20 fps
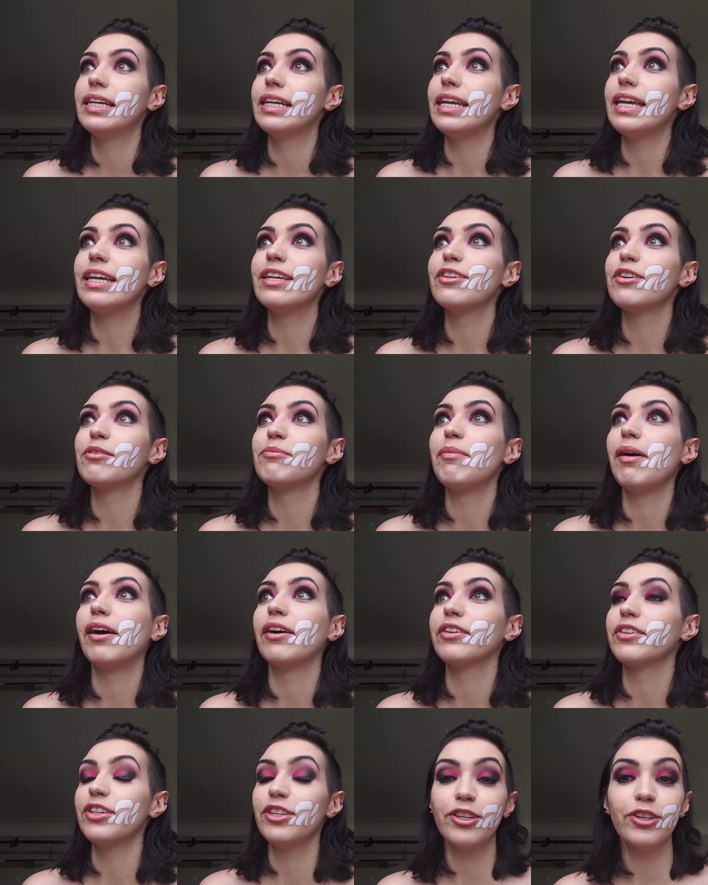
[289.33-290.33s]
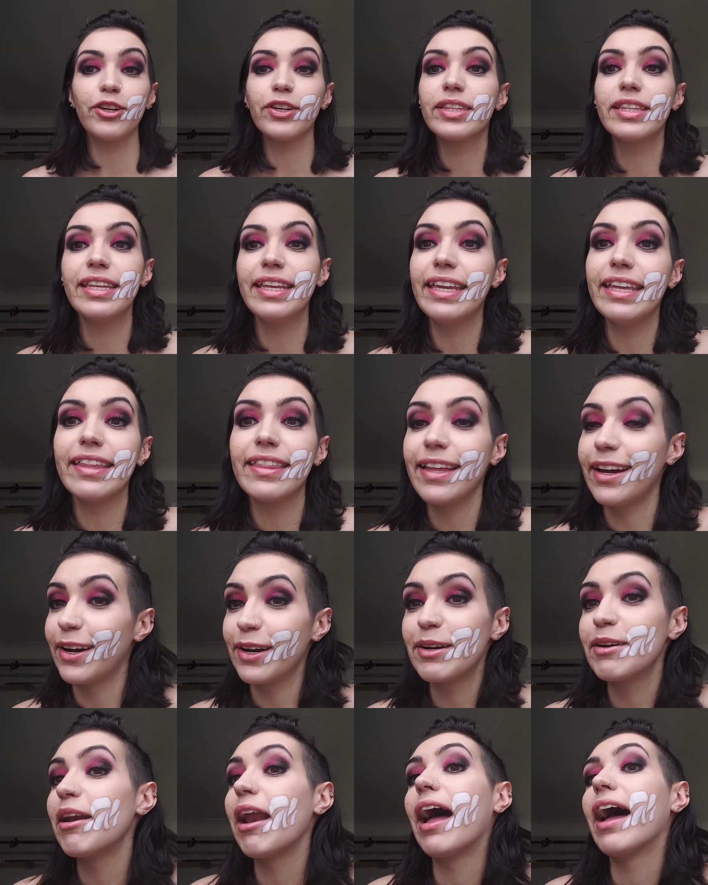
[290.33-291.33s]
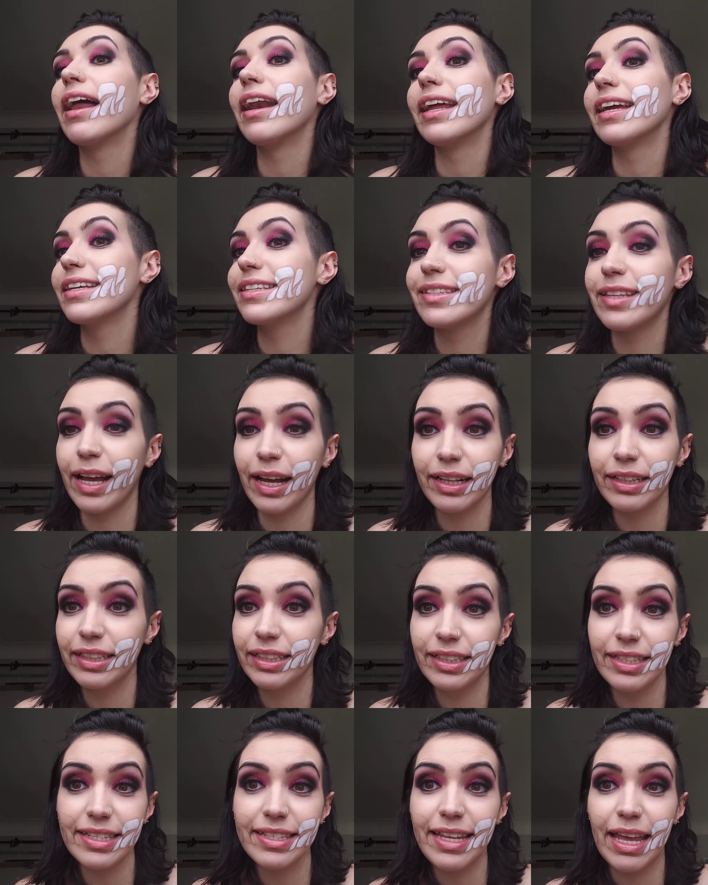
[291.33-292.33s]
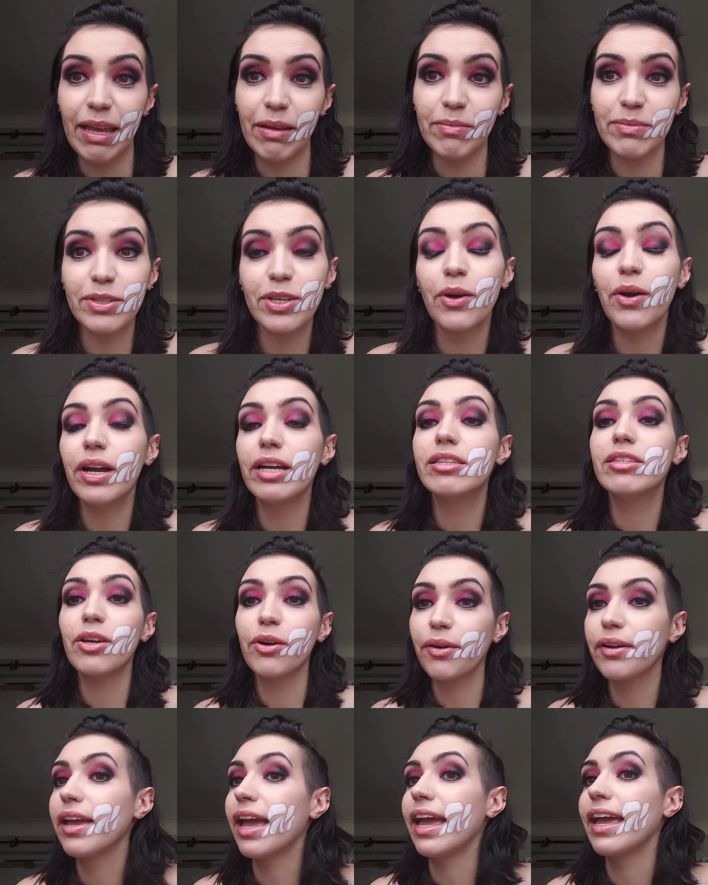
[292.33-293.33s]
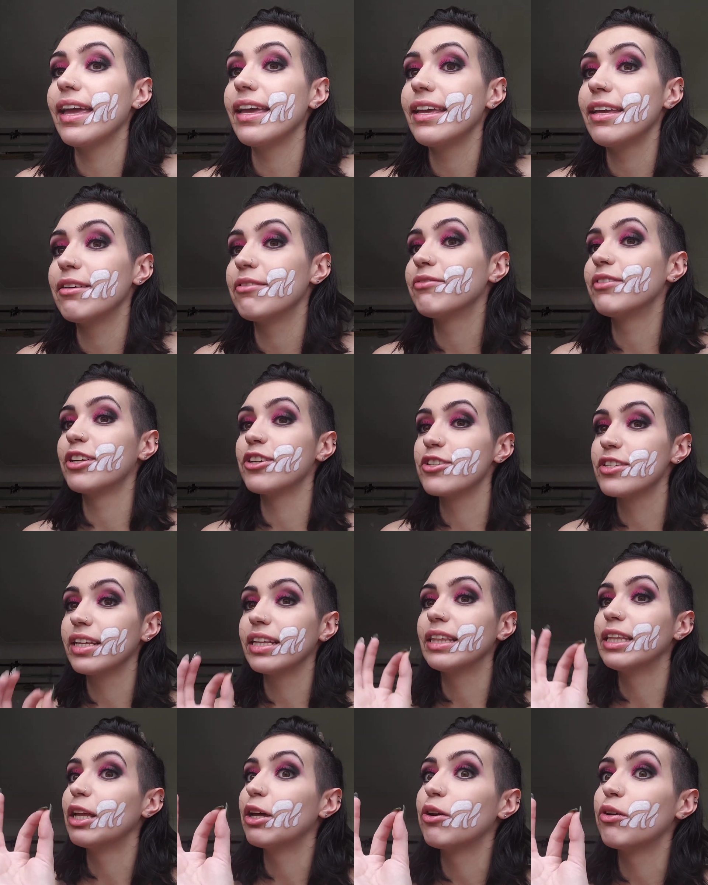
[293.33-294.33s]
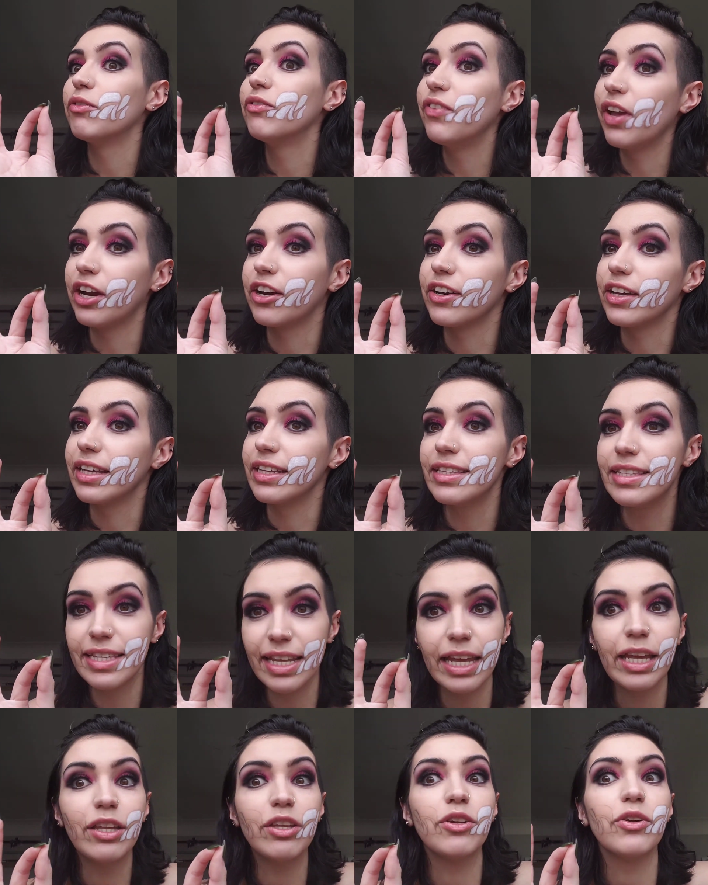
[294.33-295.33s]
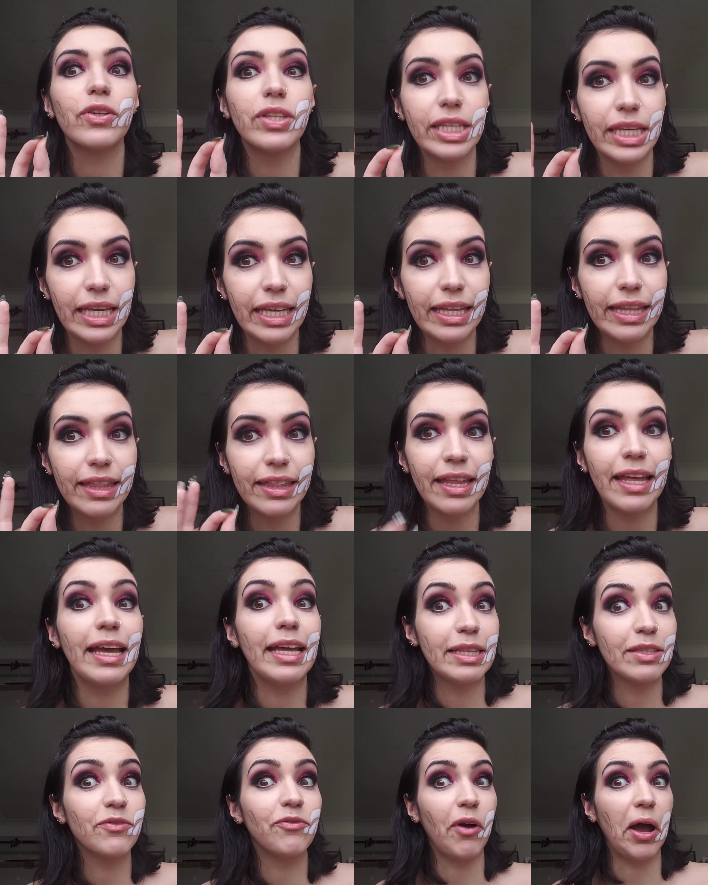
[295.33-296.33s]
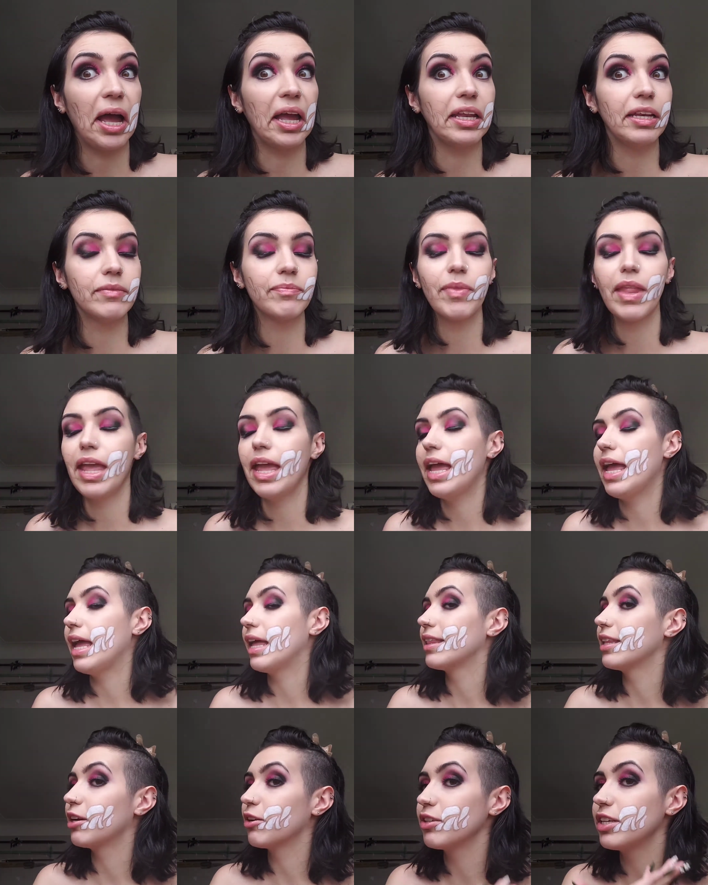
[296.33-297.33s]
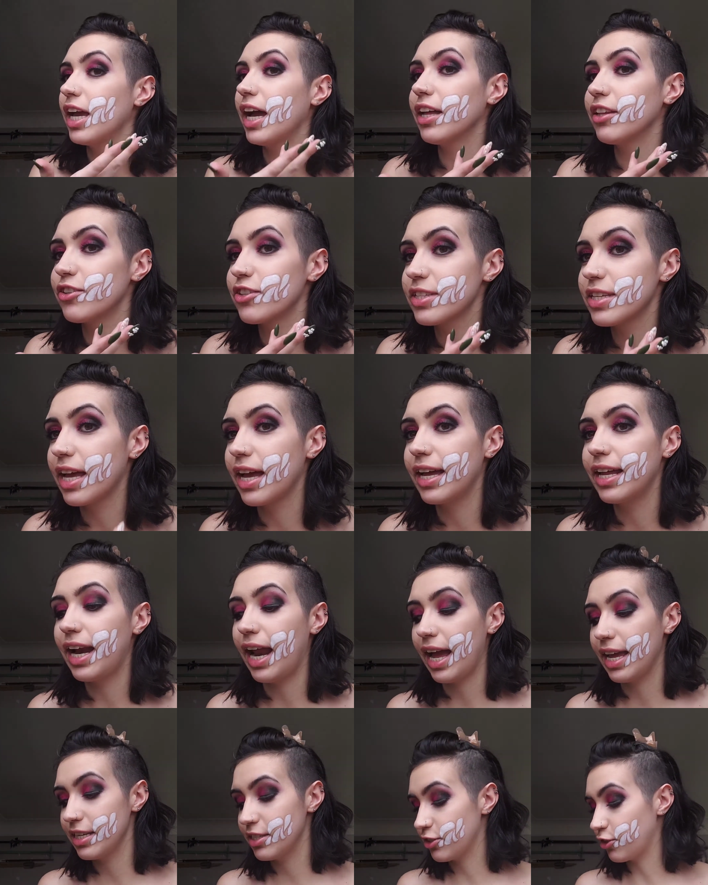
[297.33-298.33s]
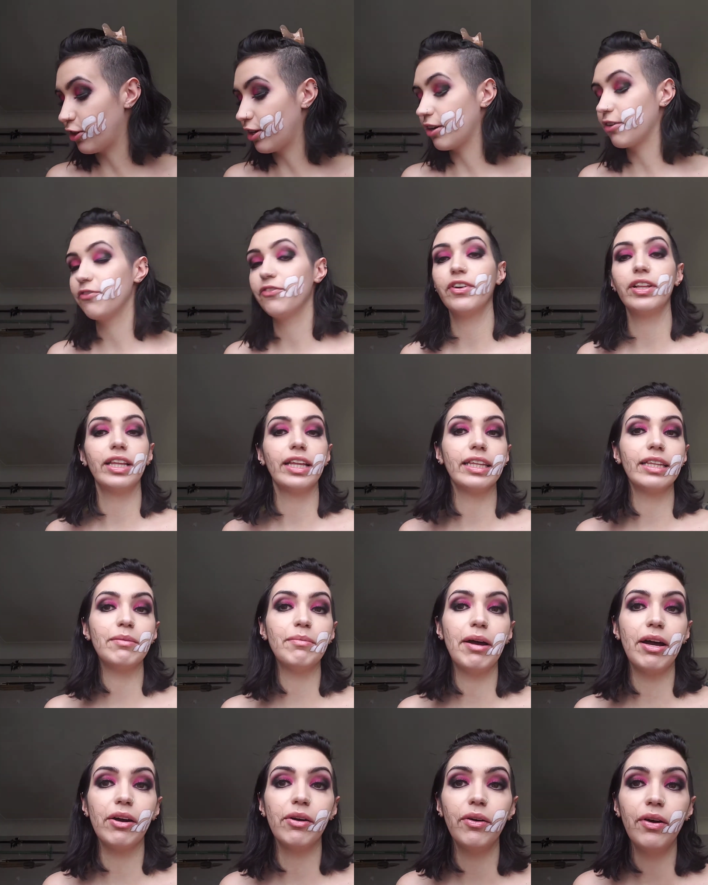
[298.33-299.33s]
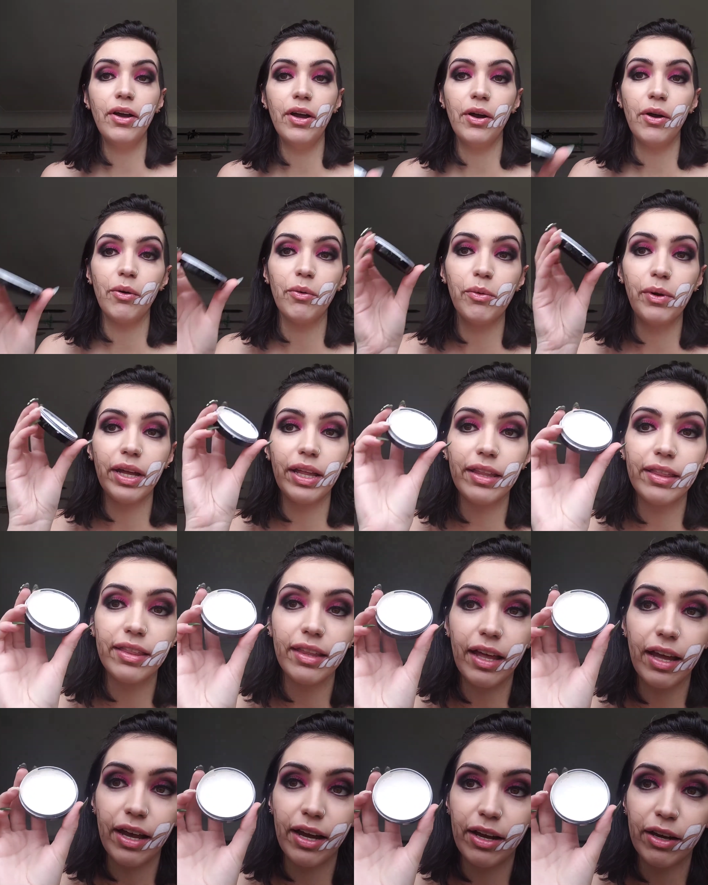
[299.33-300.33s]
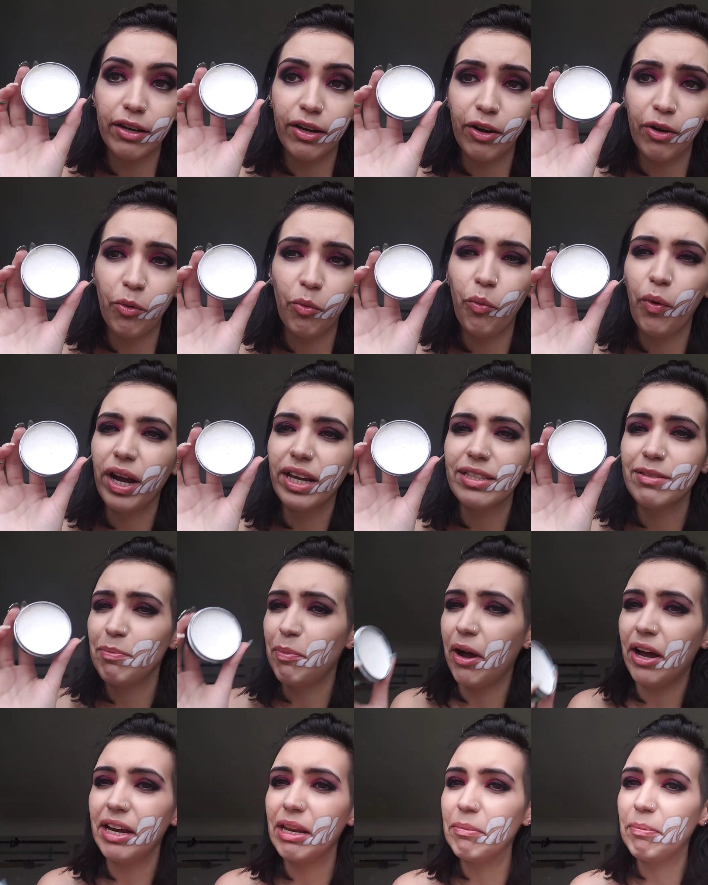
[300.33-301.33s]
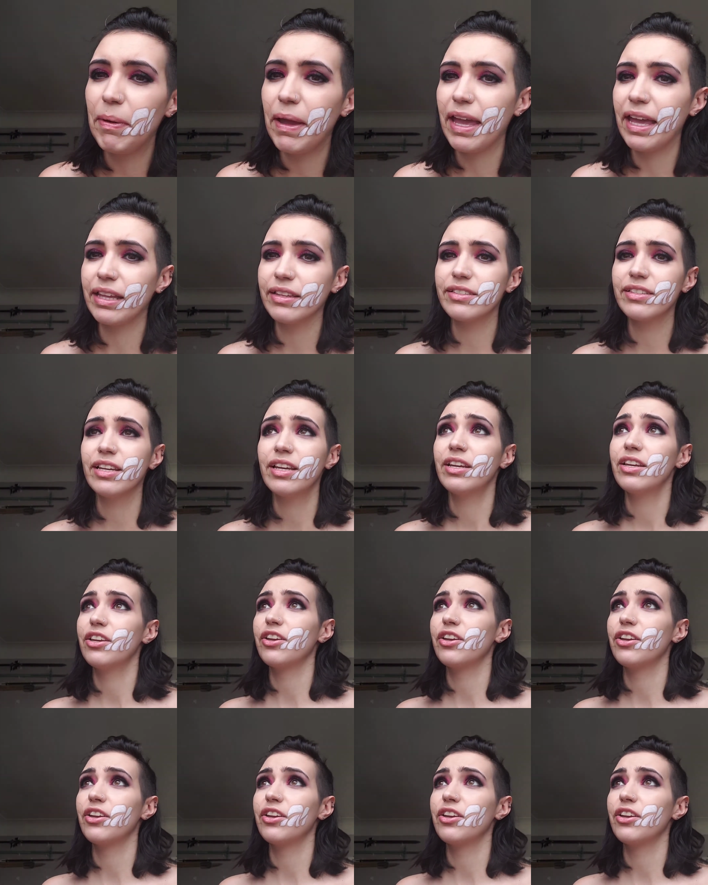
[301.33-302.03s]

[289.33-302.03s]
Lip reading: In your mouth, your teeth are not exactly the same. So it's okay if there's a little variance in your teeth. It's fine. Then on the other side, I started filling them out with white body paint.